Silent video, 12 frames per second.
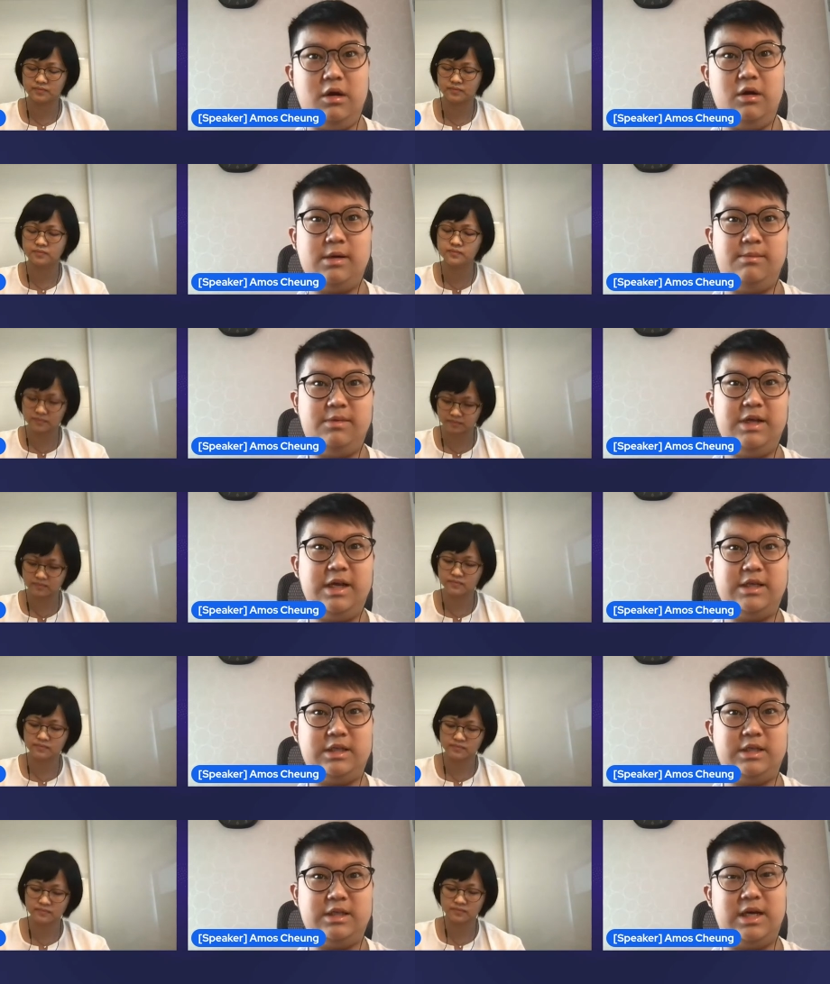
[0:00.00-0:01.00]
Speaker 1: with it, or
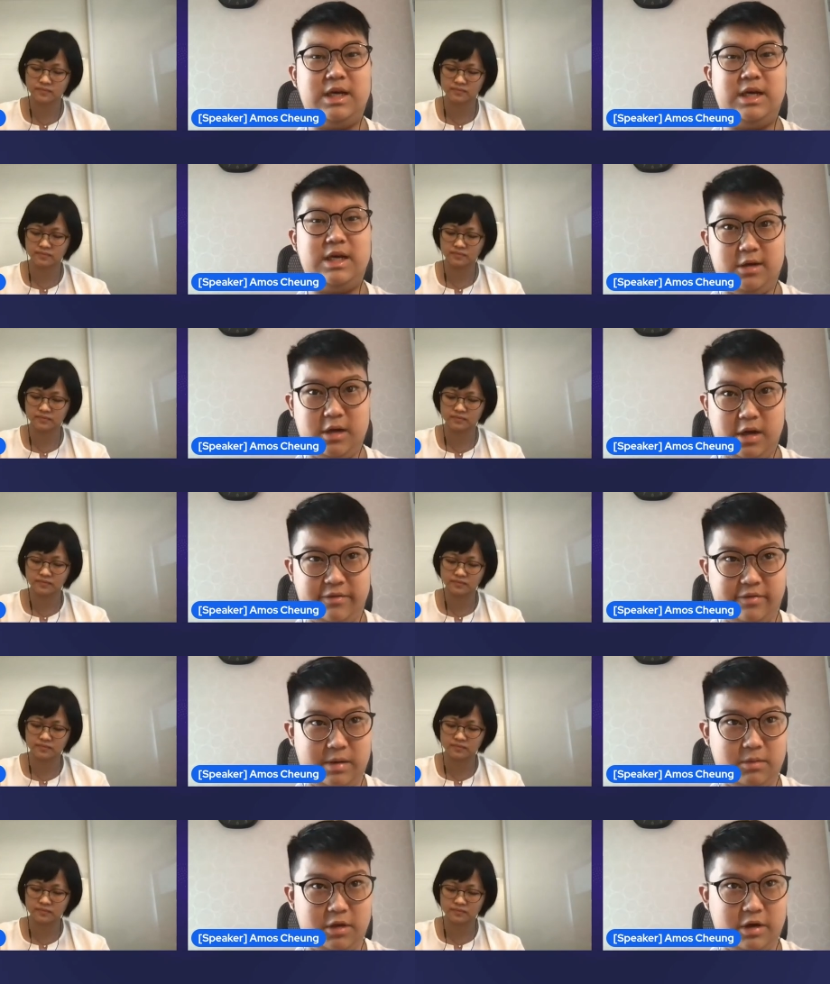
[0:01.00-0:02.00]
complete exercises on
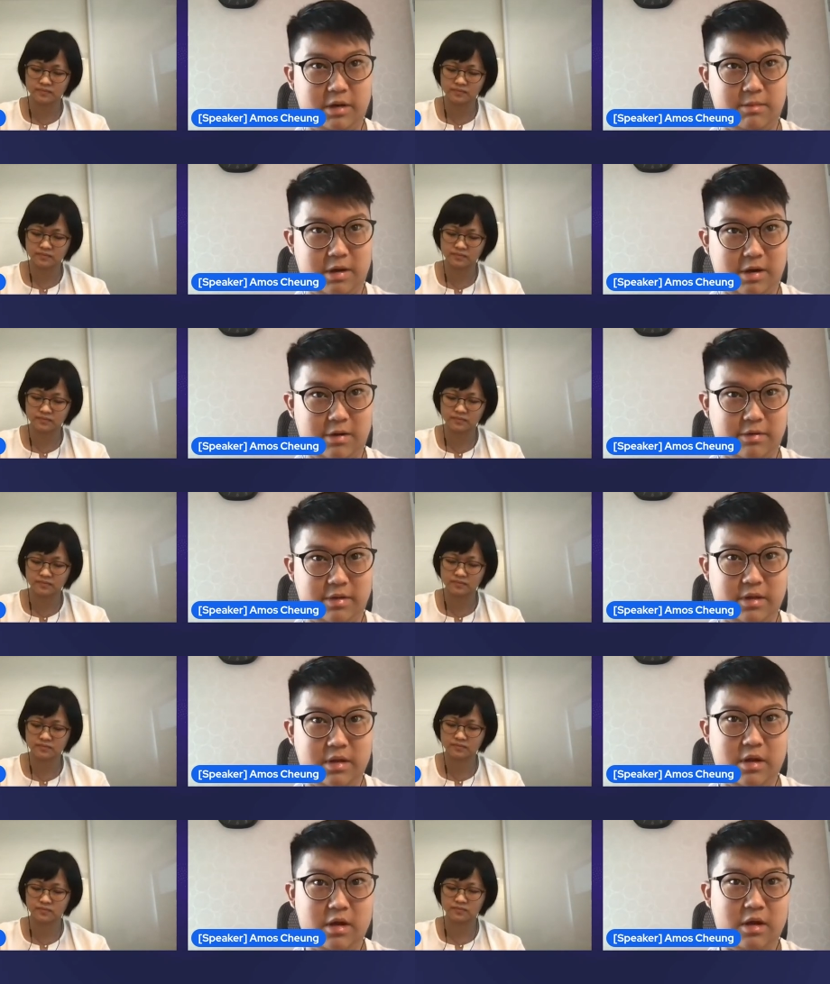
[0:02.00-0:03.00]
it if I'm learning about
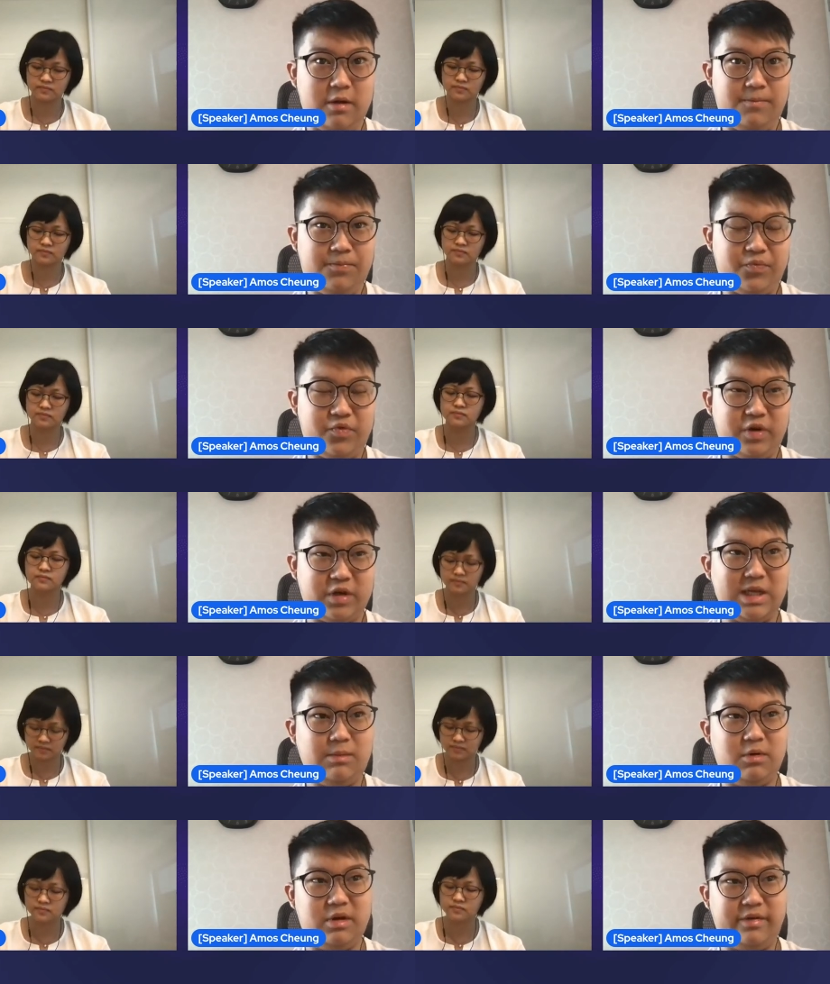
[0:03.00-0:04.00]
algorithm.
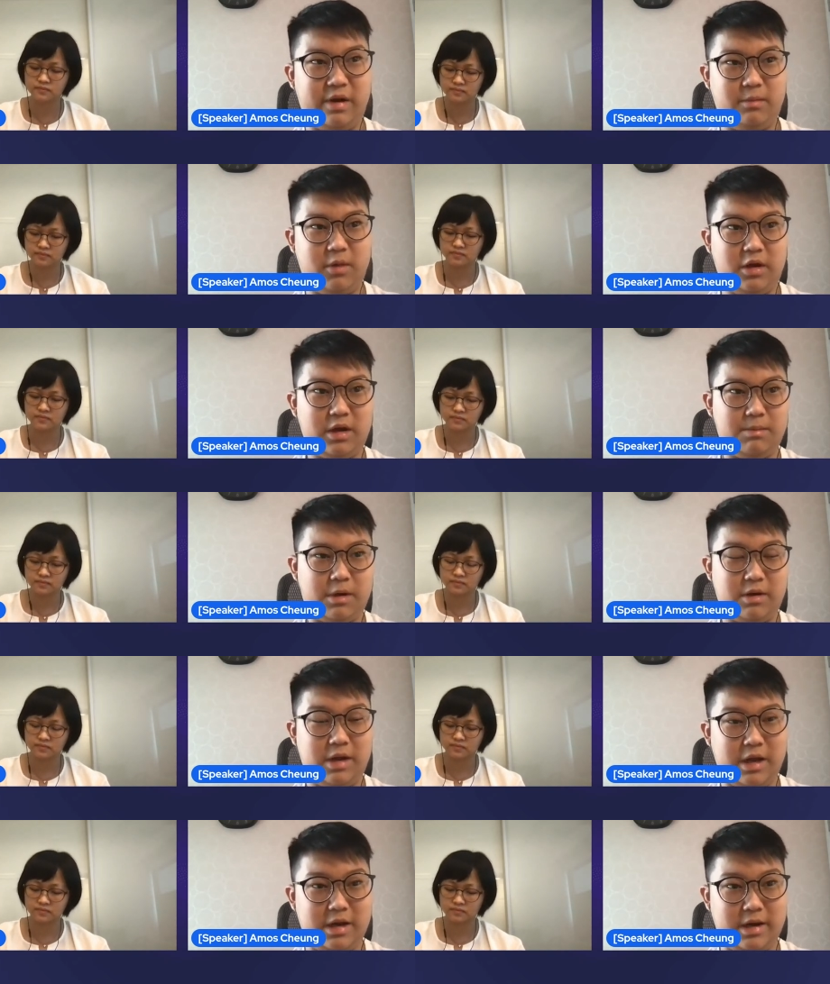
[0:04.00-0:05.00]
For example, if I'm learning
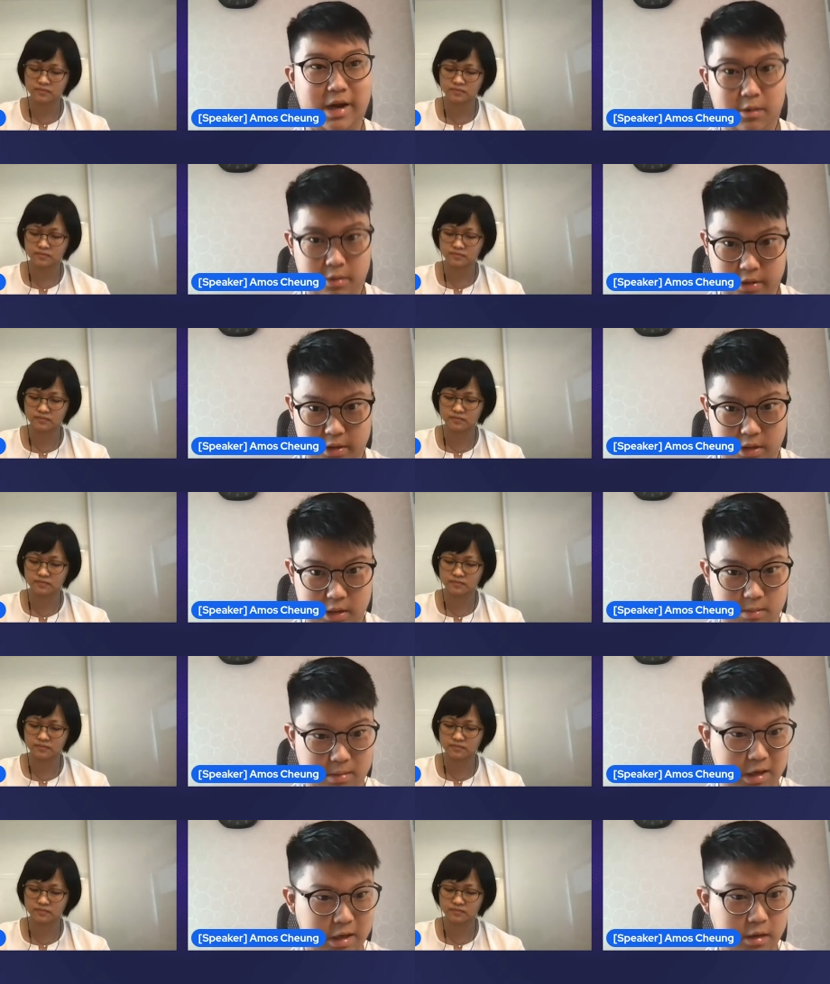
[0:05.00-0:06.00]
about an
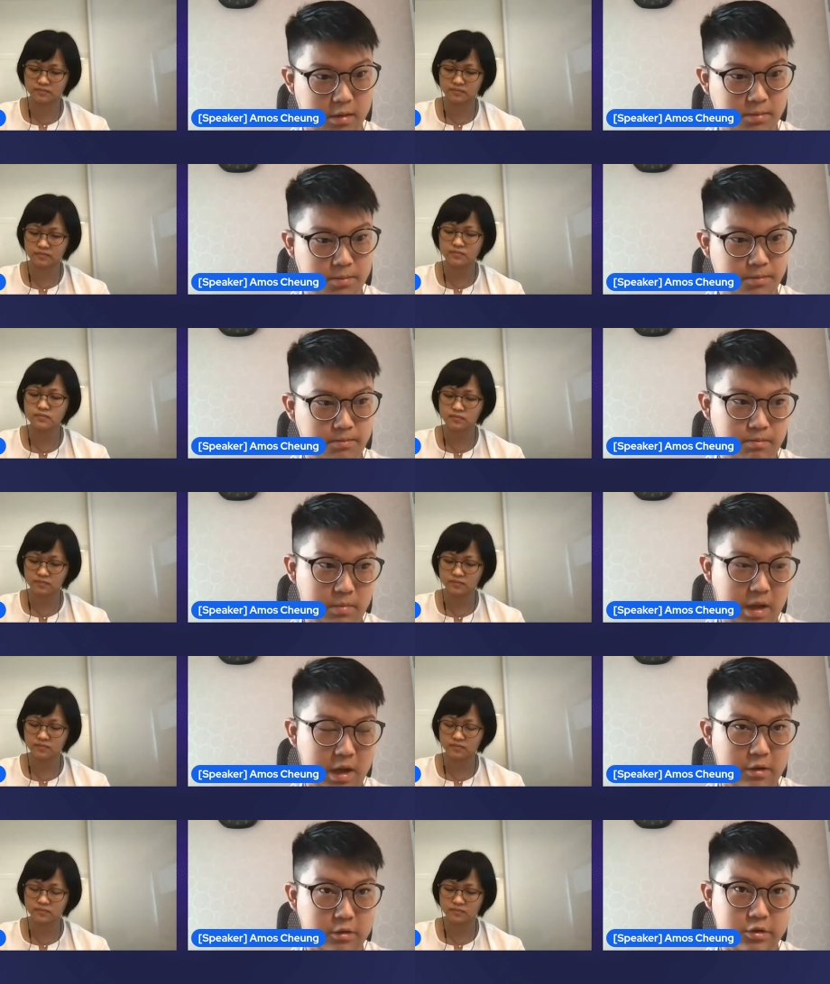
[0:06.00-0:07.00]
algorithm, uh,
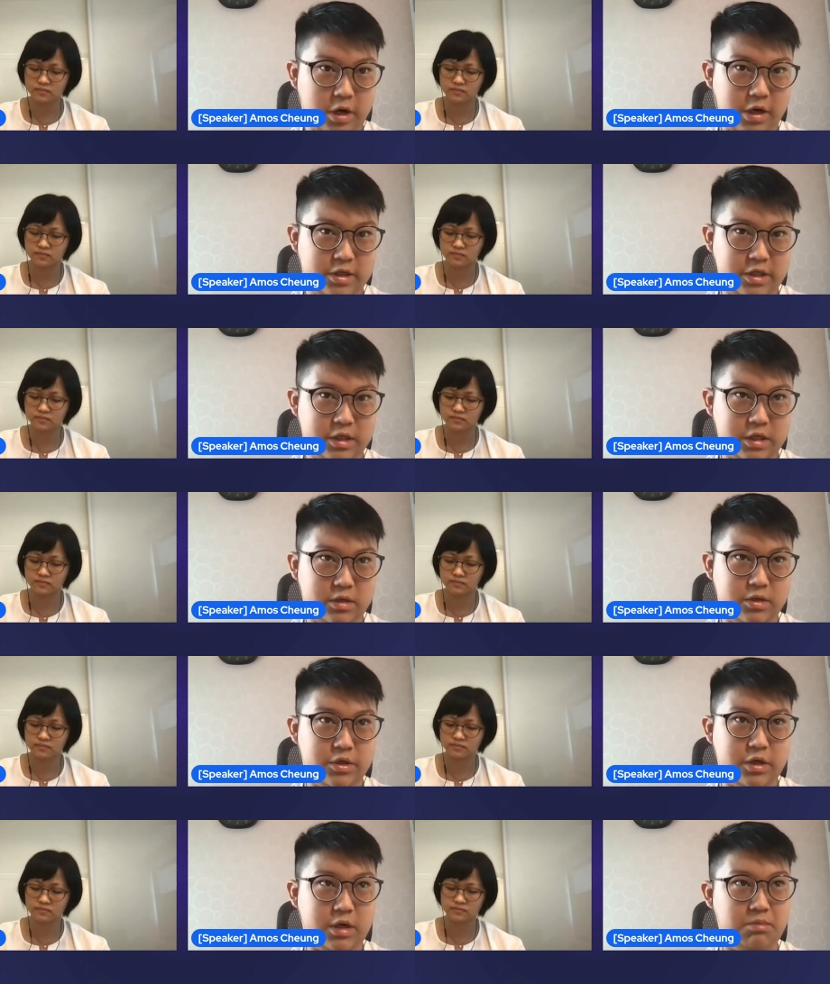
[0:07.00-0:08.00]
I'll try to,
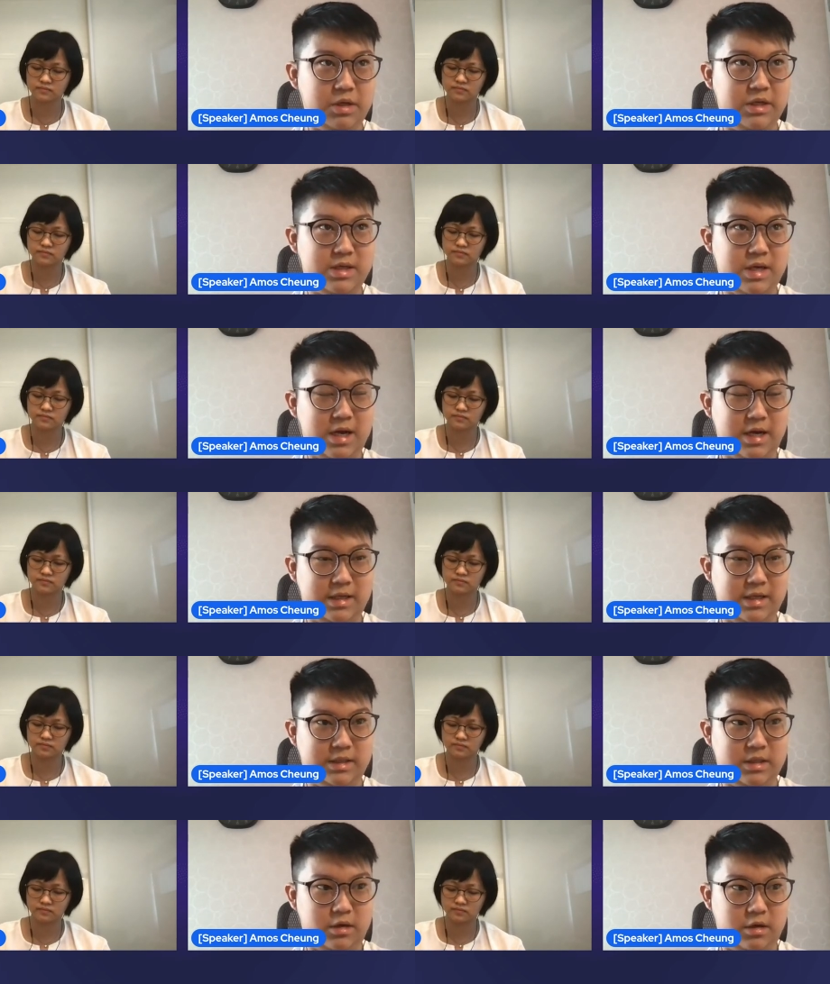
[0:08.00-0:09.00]
to complete
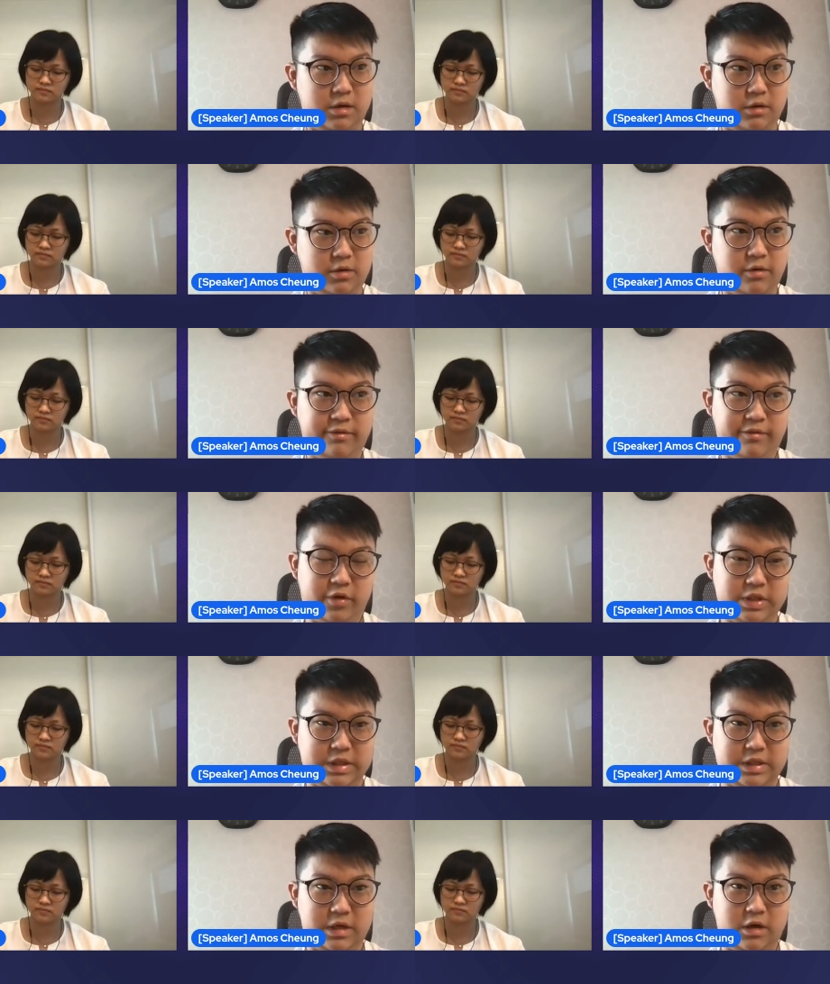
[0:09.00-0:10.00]
tasks on
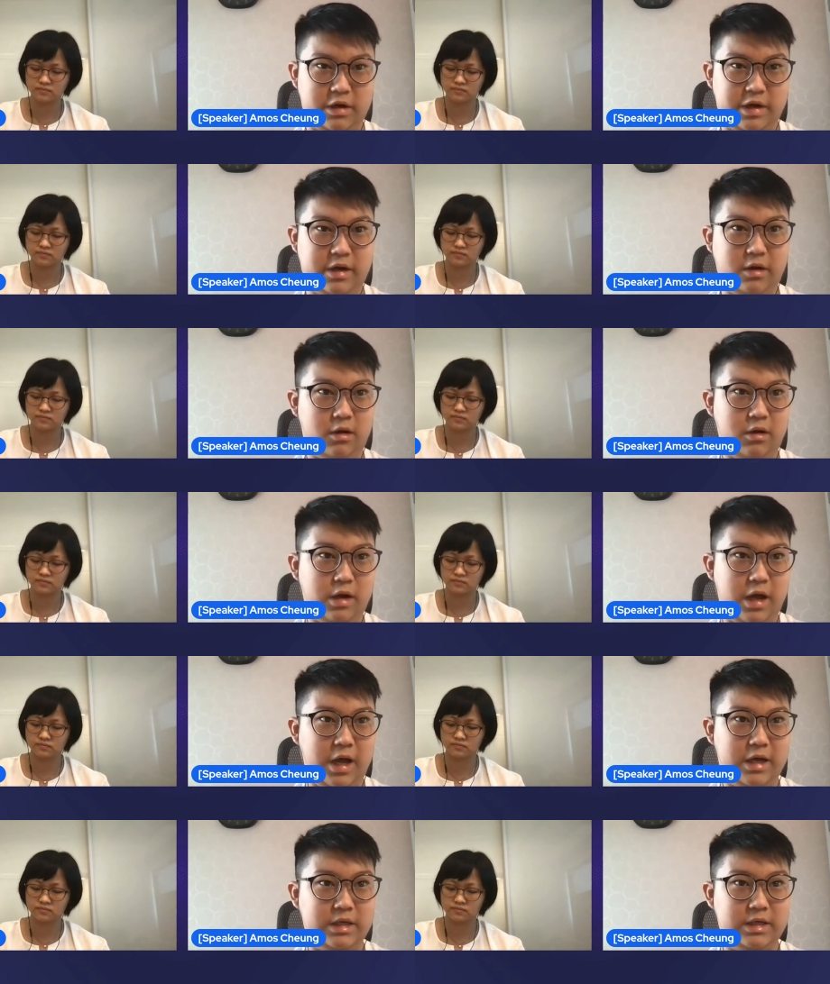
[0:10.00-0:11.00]
Codeforces on it
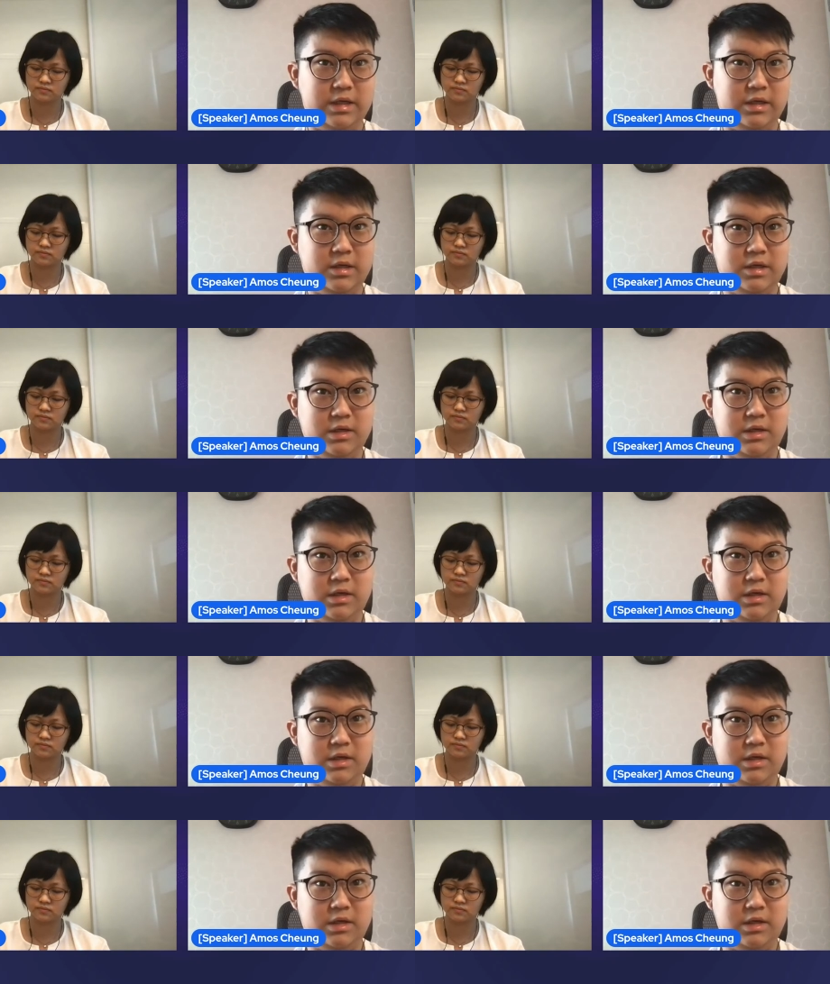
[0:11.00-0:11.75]
and,